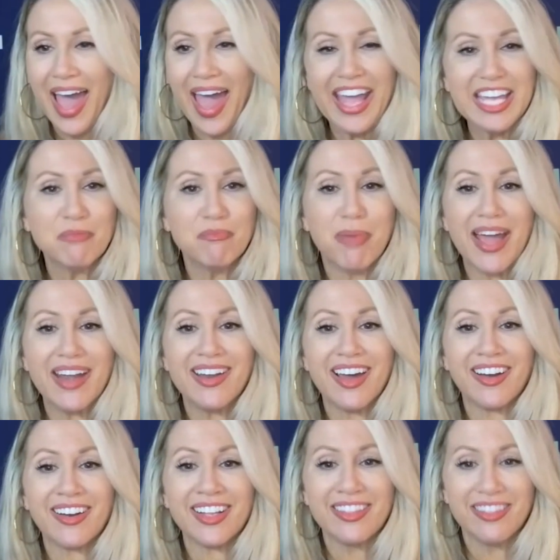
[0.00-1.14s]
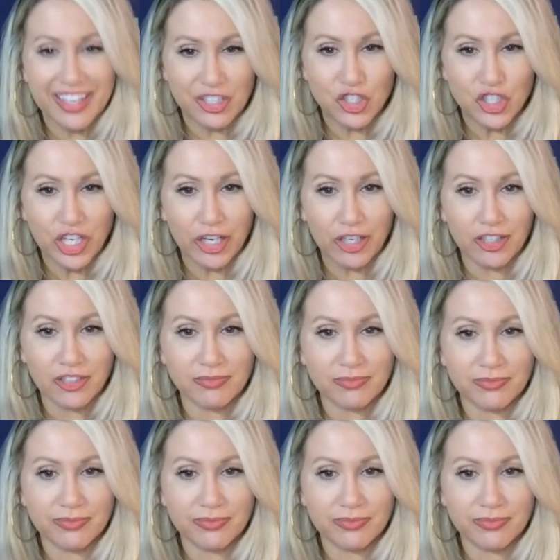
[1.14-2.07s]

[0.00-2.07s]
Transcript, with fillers: ain't betting on it this year.